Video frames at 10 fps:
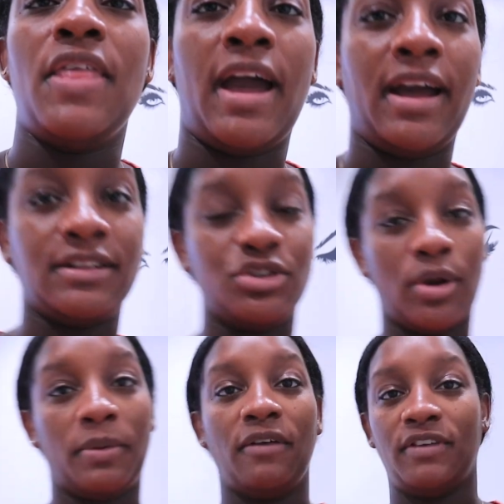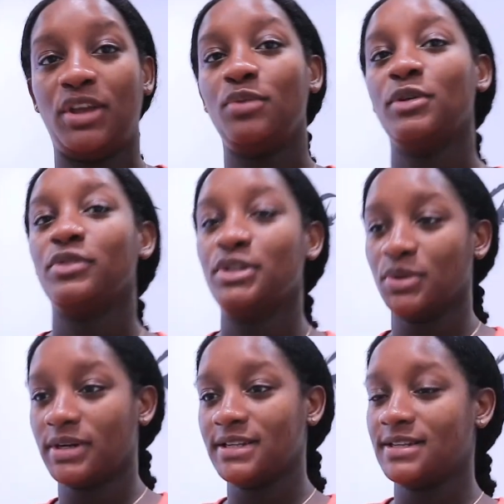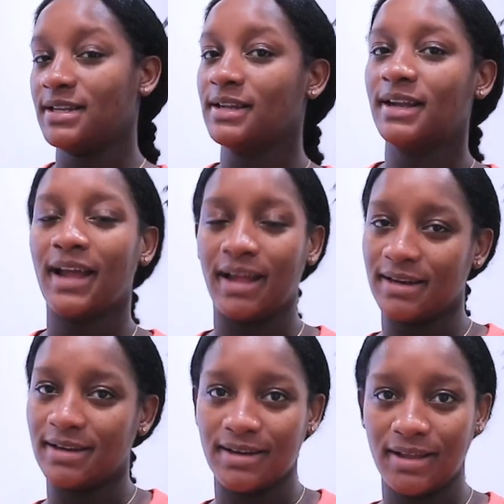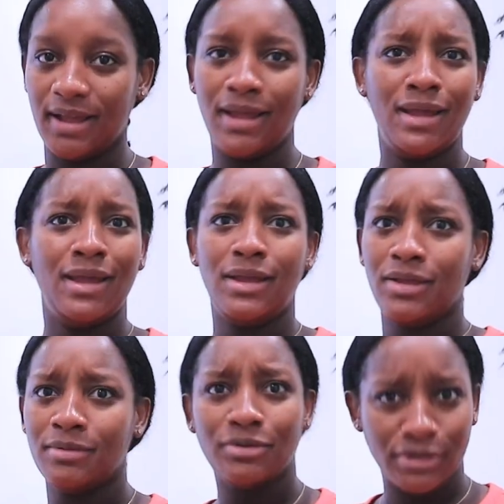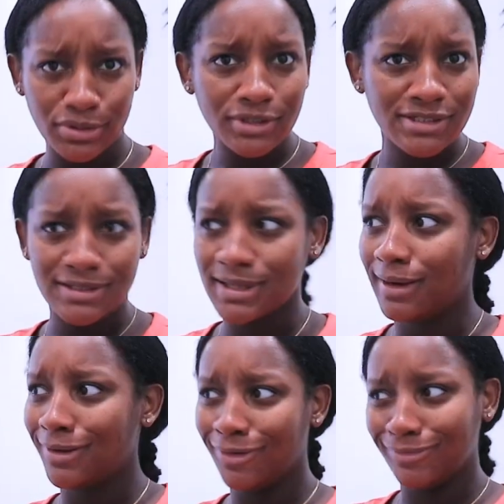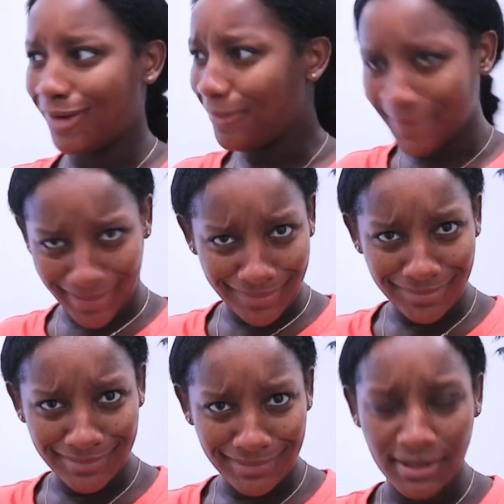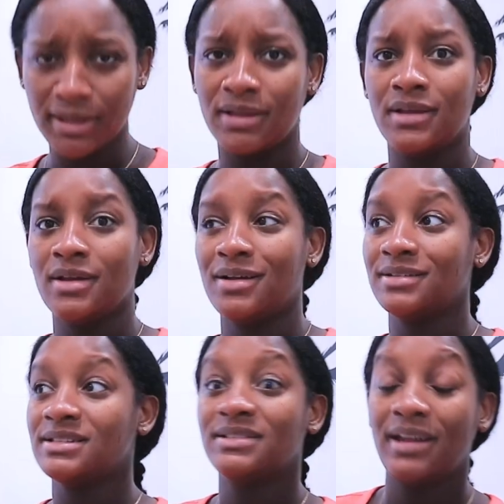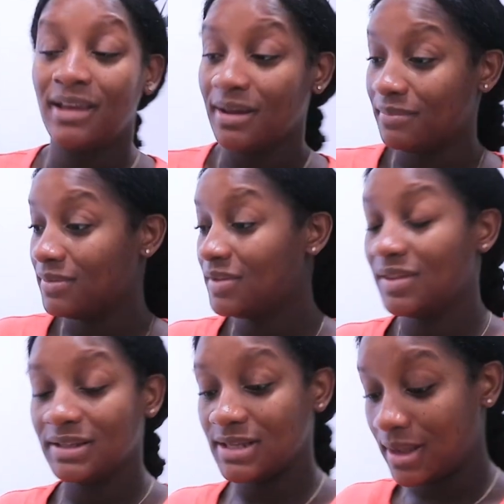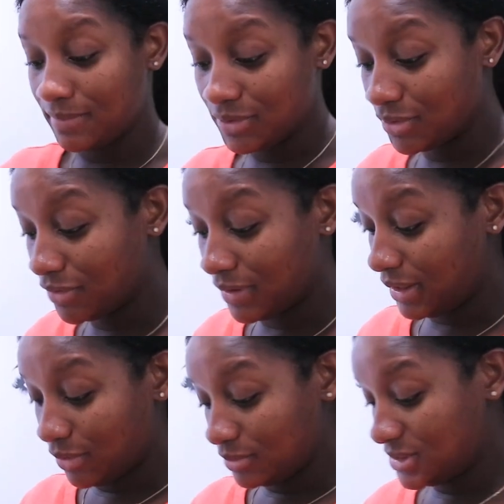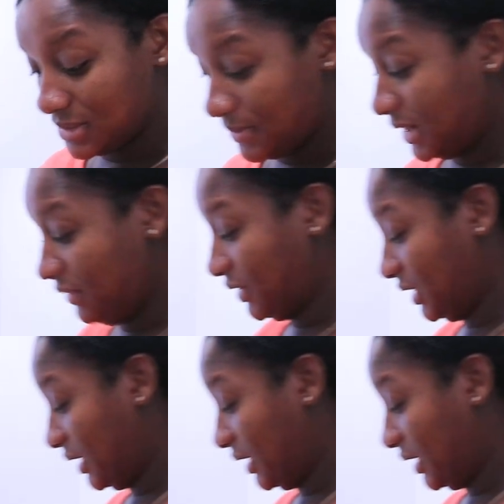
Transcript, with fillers: I had to drop it off at Human Resource. And Human Resource is not open until 9 a.m. That time, you're already home sleeping and everything.